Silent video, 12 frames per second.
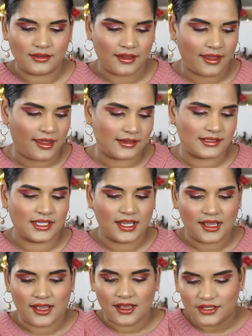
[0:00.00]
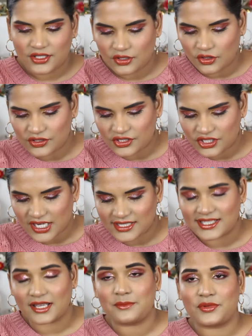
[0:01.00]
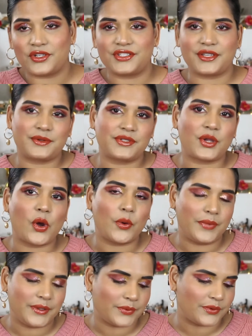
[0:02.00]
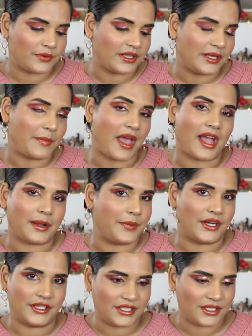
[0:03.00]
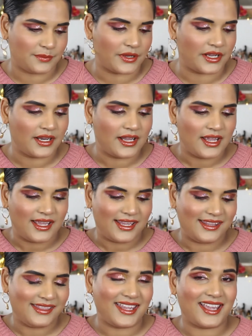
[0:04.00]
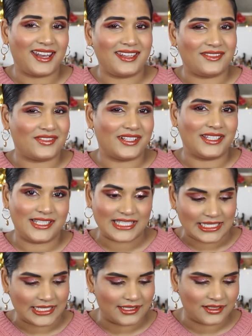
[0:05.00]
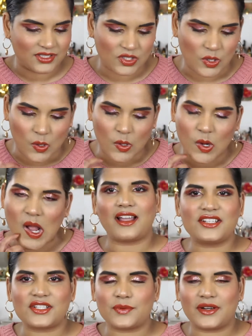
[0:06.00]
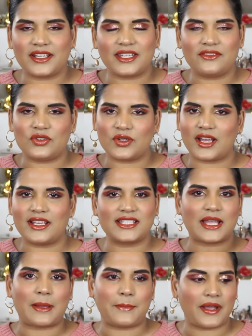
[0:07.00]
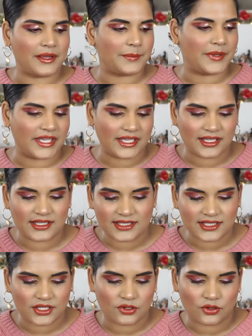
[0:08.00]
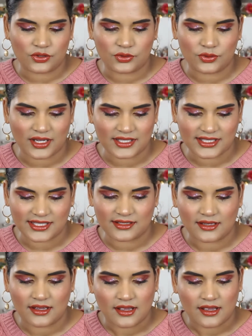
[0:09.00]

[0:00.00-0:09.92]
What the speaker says: And you know, the shade Sunburst I was hoping would really pack a punch, but in the end it really didn't. So I just want to give you guys my opinions. You know, you guys can